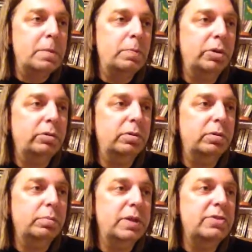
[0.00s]
but
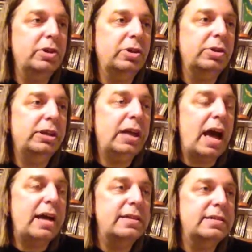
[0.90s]
basically
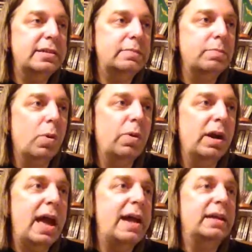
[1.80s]
I see it
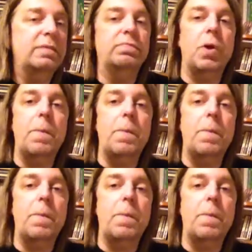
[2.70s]
more like a